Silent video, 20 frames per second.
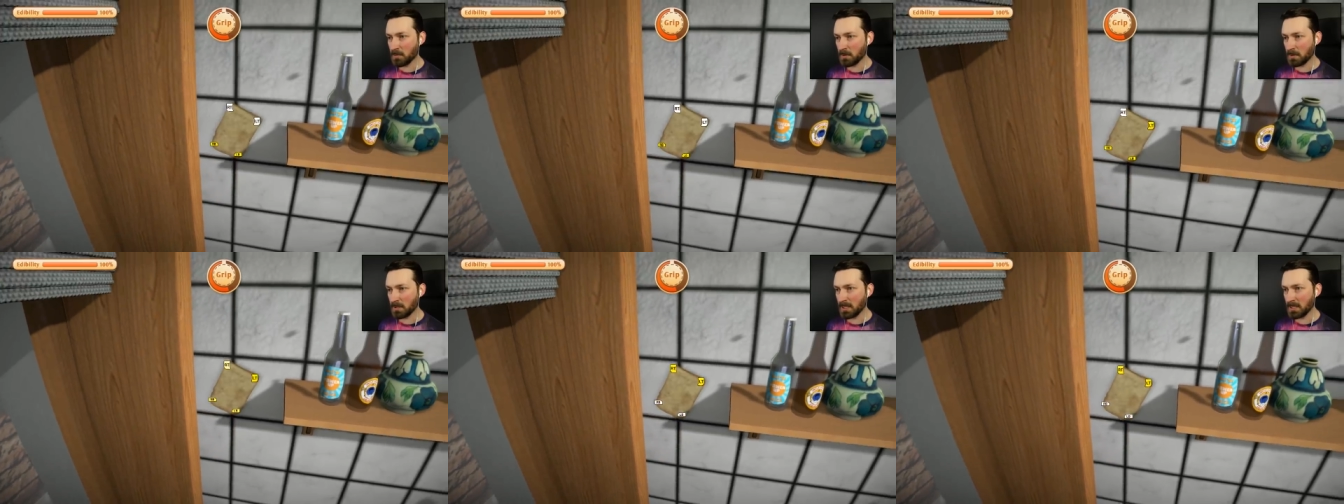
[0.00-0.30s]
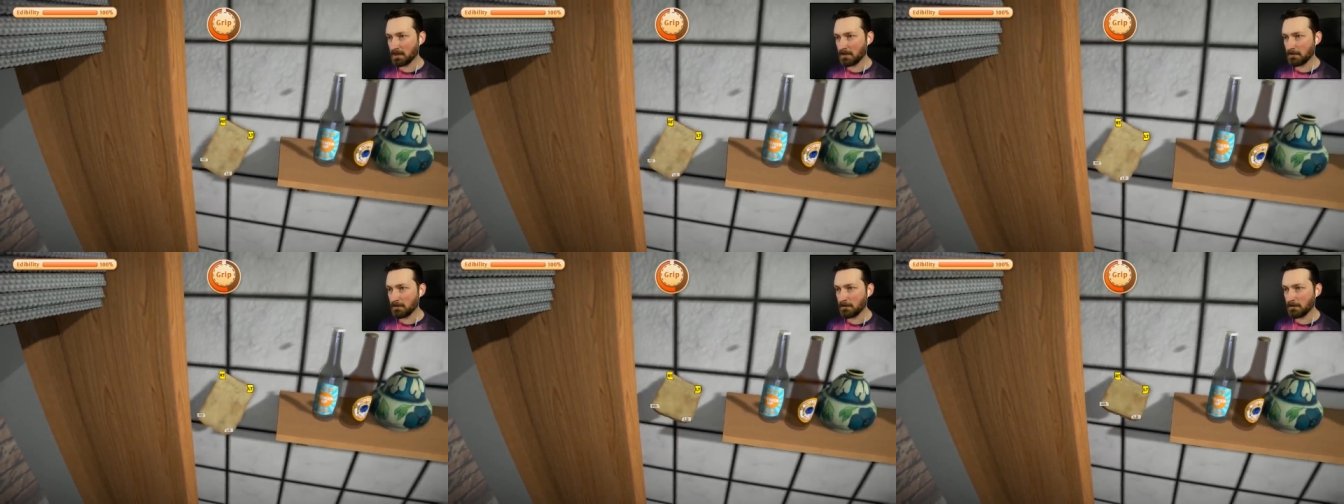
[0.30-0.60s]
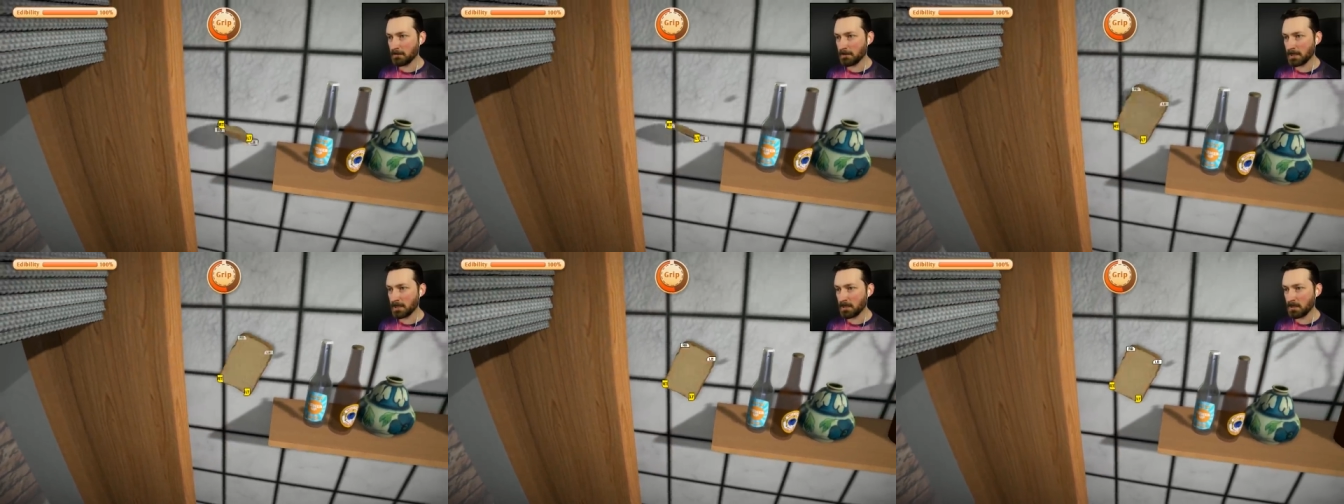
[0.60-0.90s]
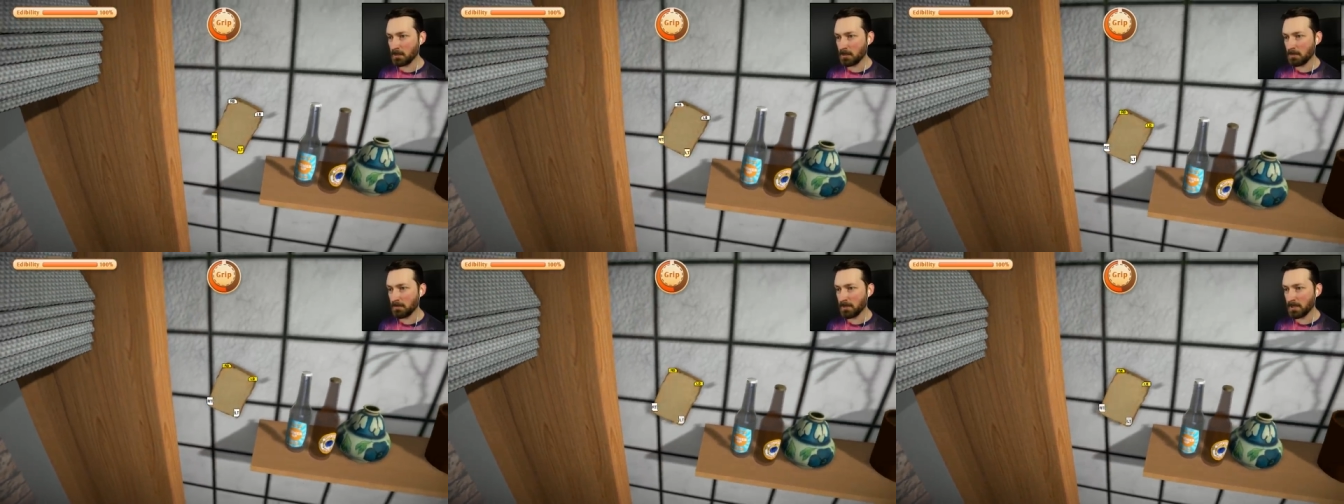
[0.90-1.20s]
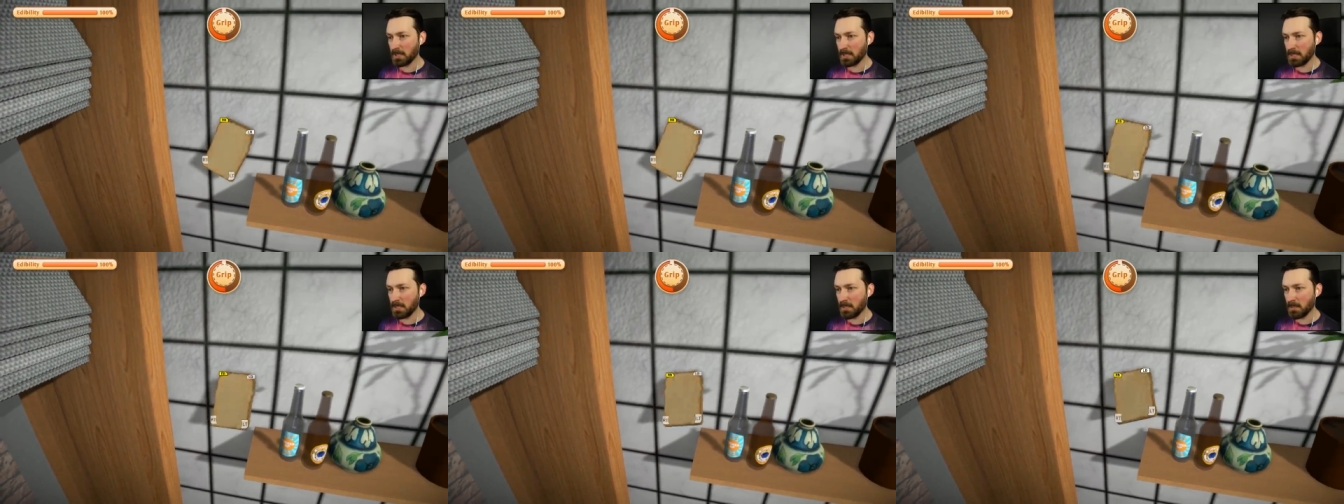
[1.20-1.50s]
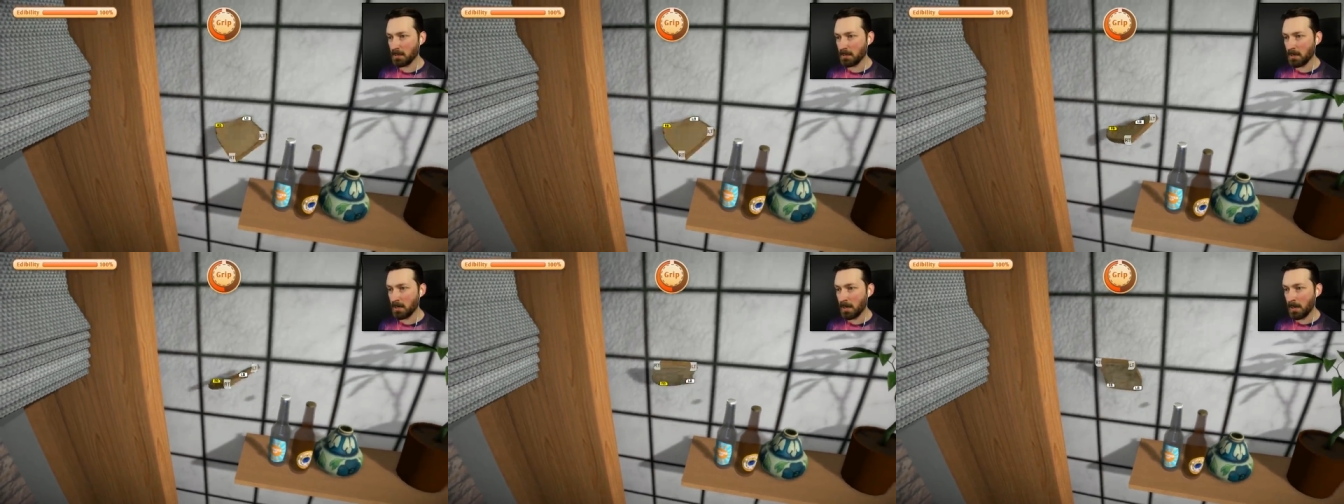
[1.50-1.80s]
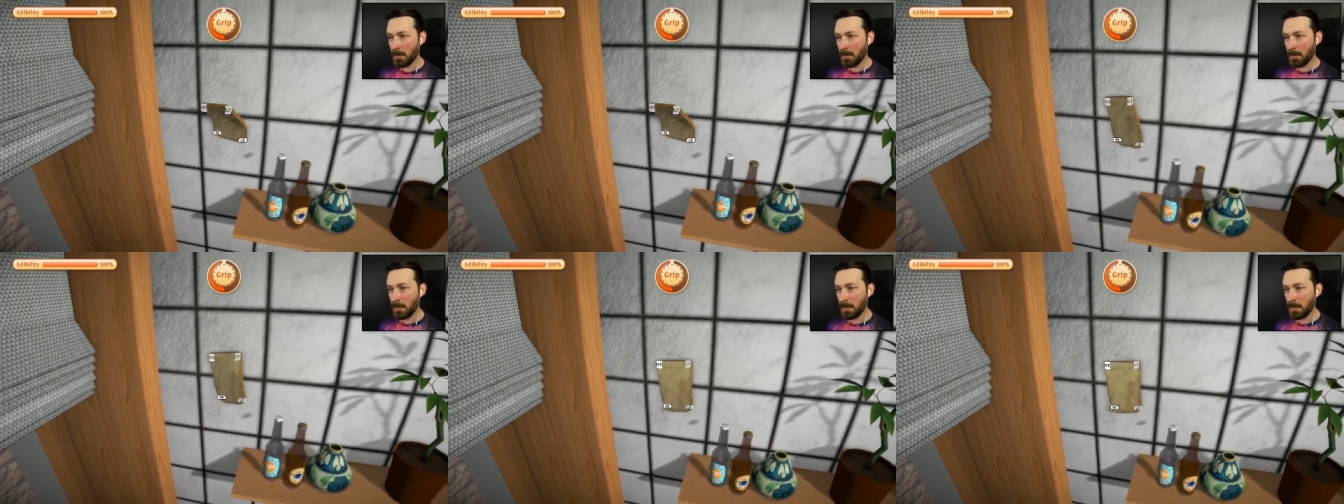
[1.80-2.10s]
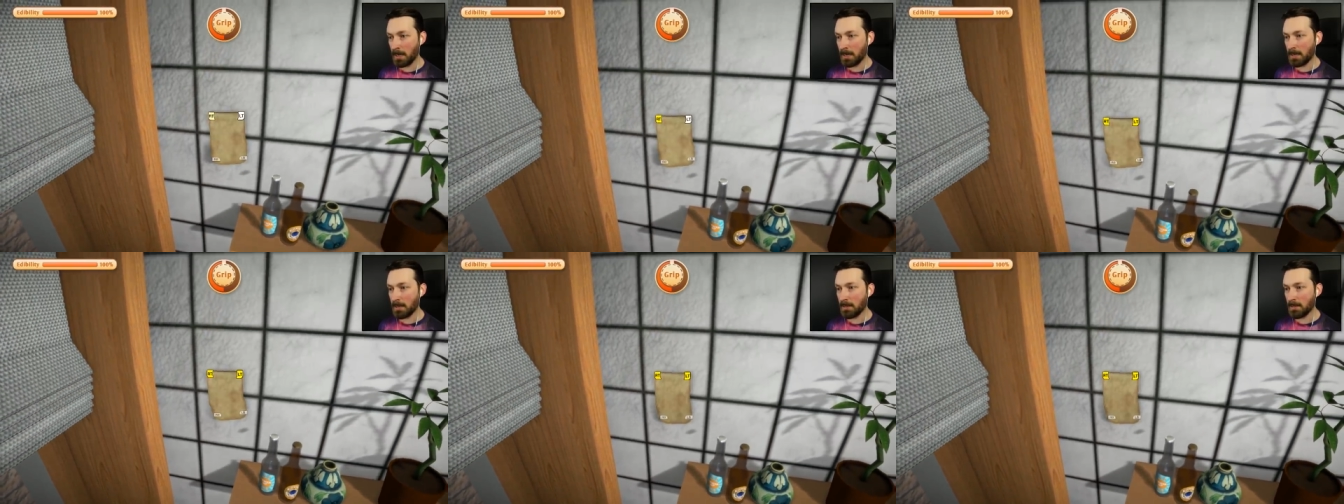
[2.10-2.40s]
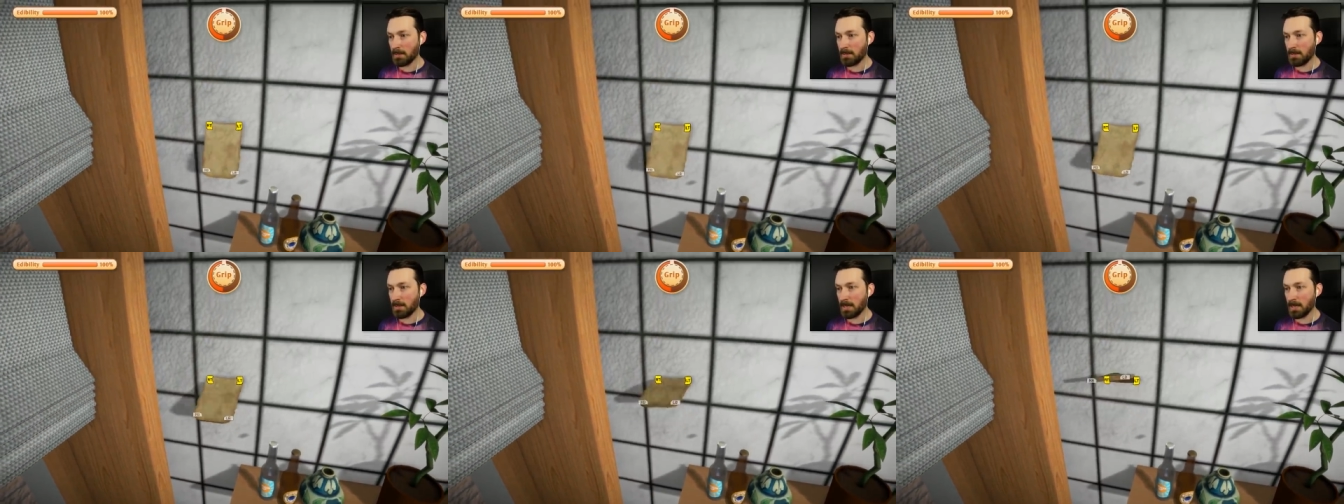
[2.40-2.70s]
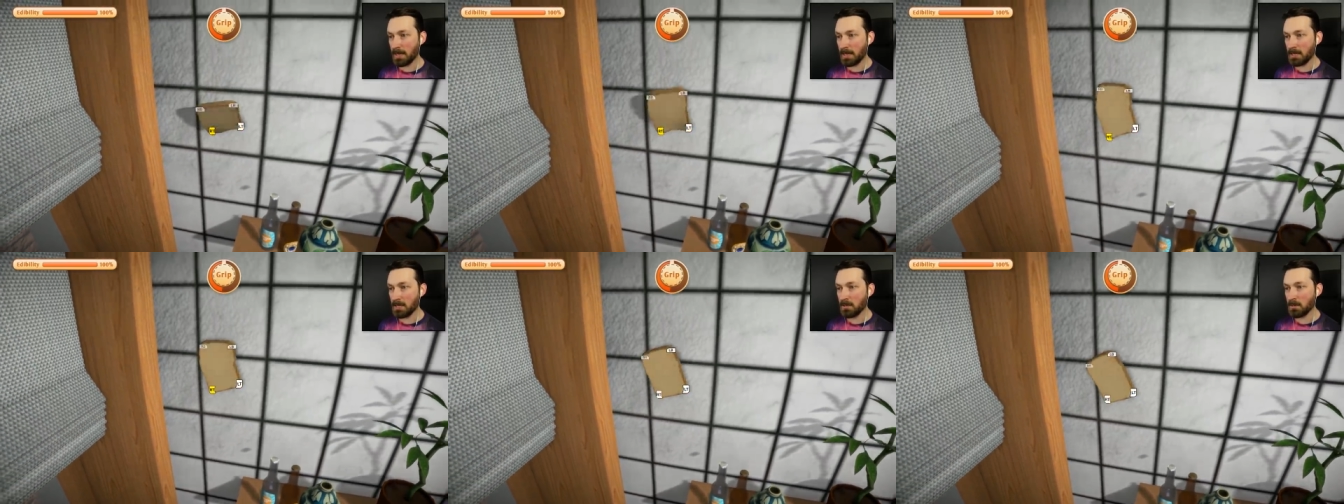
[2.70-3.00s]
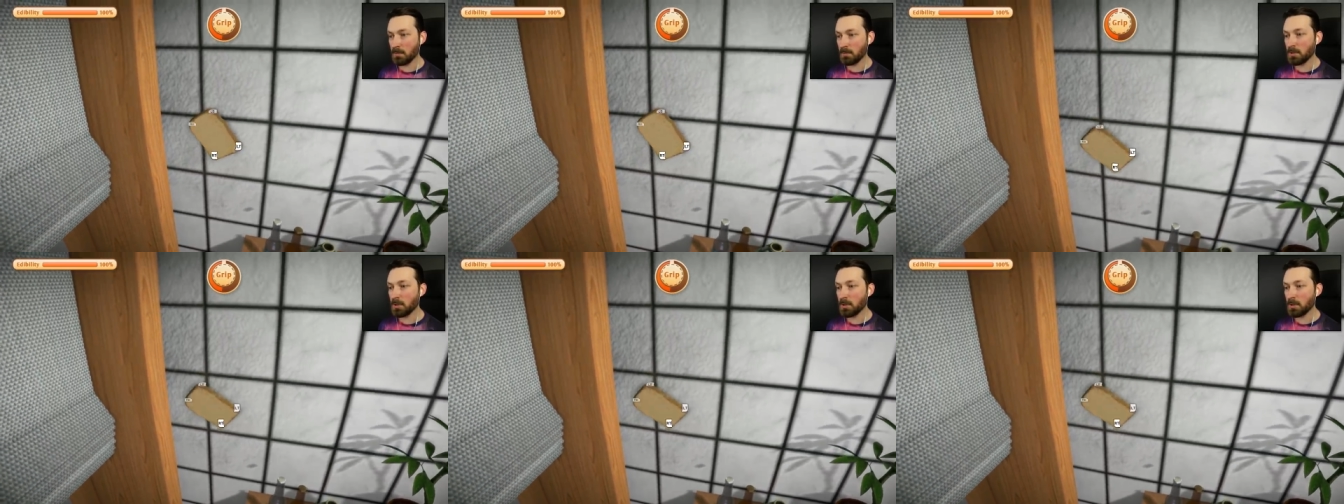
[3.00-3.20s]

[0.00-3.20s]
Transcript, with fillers: We'll get right over here and then,